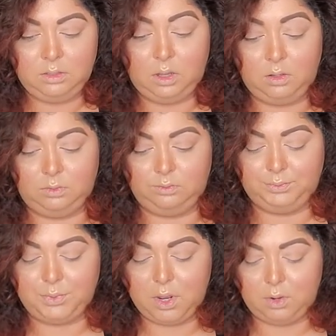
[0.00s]
Oh
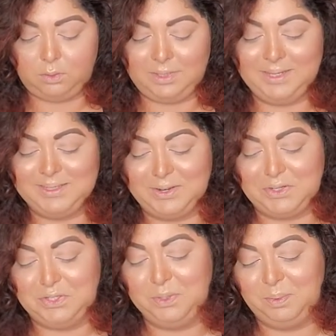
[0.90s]
no, these are
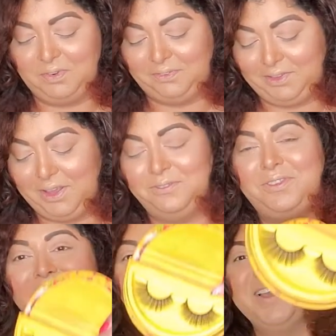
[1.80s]
super fluffy.